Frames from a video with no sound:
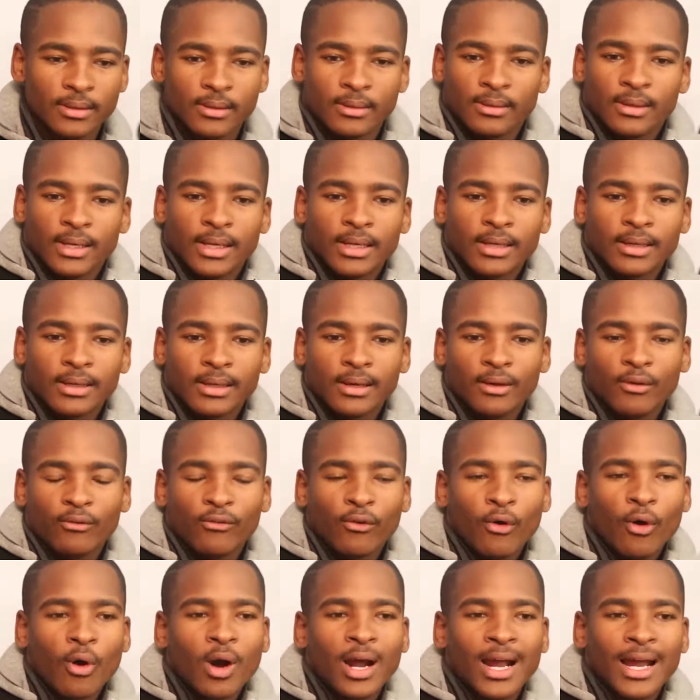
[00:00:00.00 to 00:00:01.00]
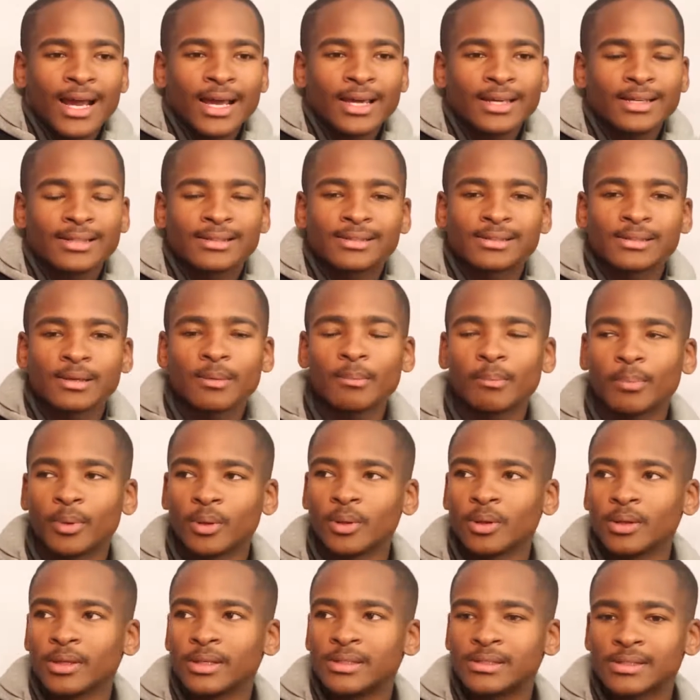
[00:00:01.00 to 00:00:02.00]
Like for a guy, it's
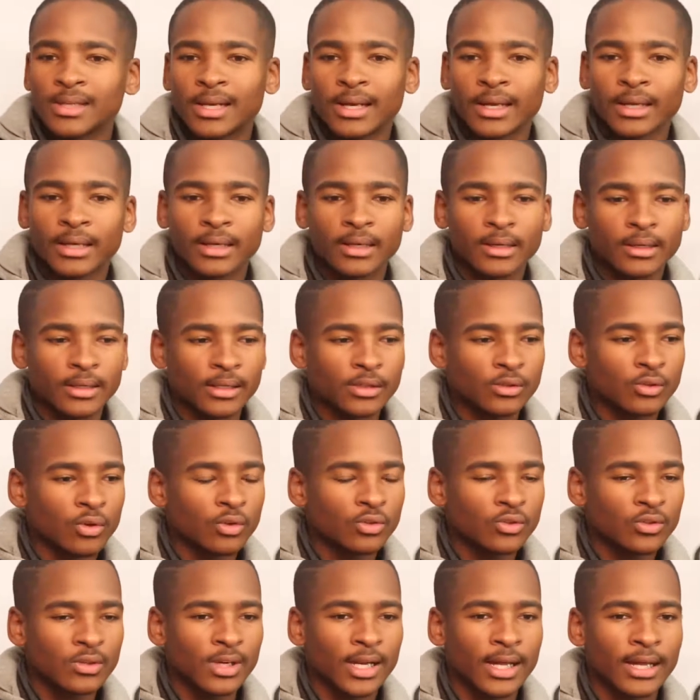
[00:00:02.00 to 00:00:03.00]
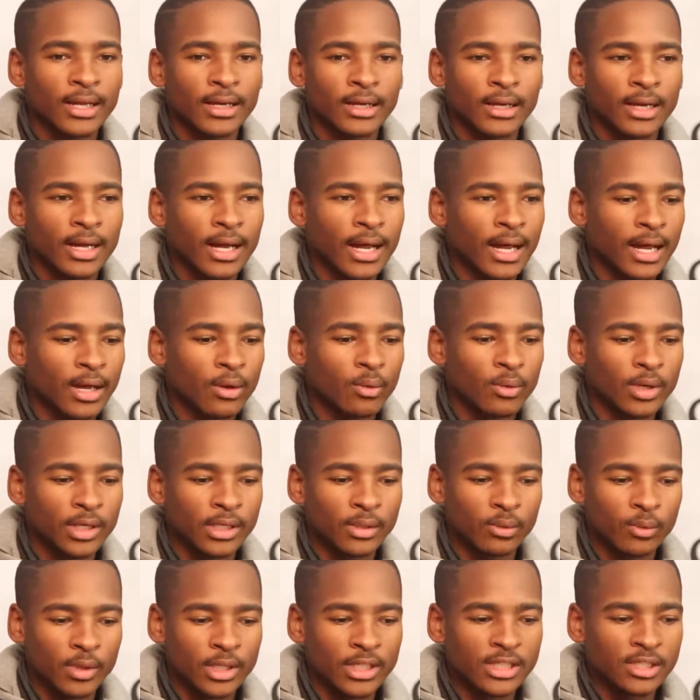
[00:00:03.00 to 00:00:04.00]
simple. It's also like a guy
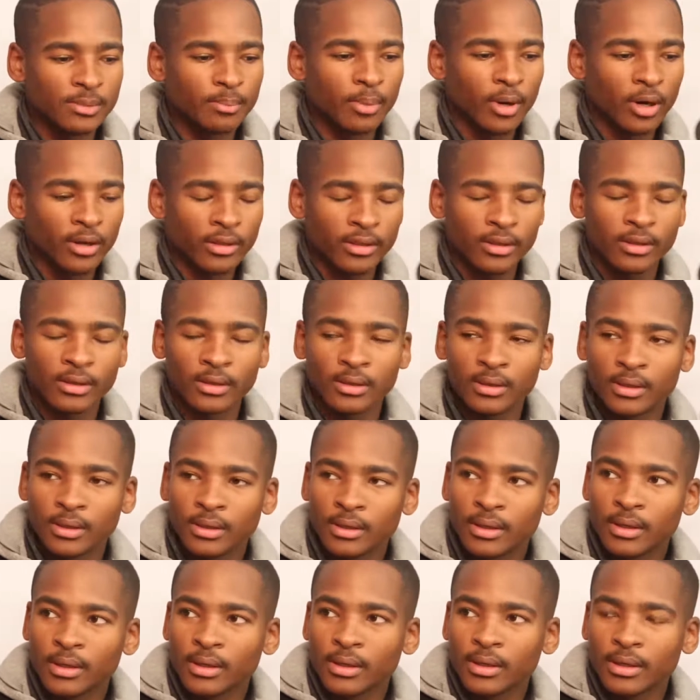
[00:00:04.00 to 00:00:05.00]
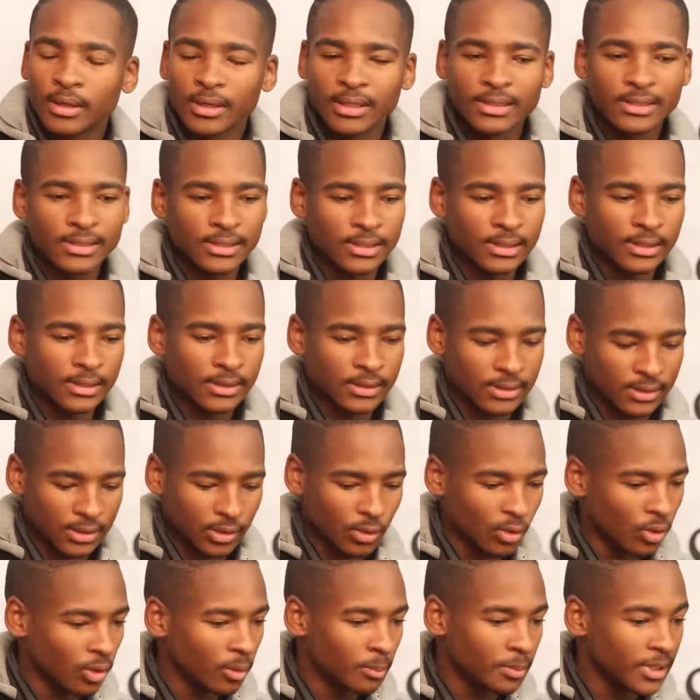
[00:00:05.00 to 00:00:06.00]
when he's bathing. It's
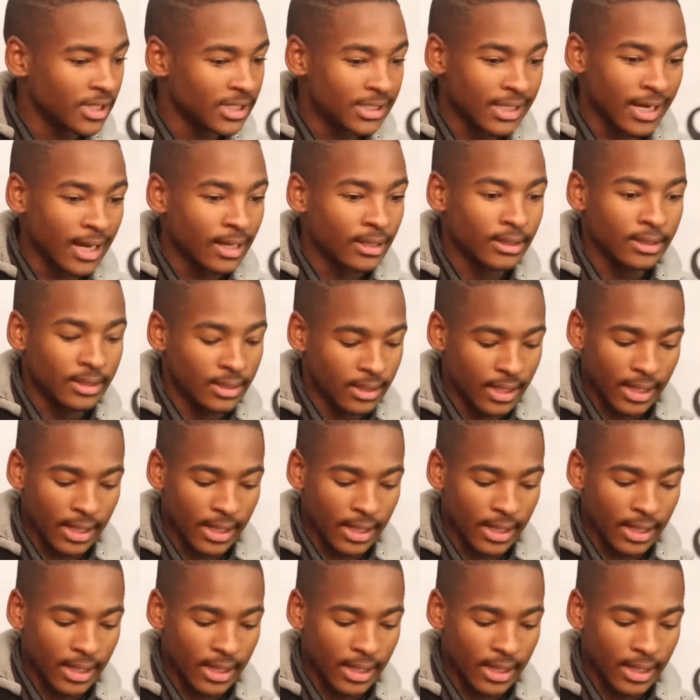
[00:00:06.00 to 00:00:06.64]
you will be done in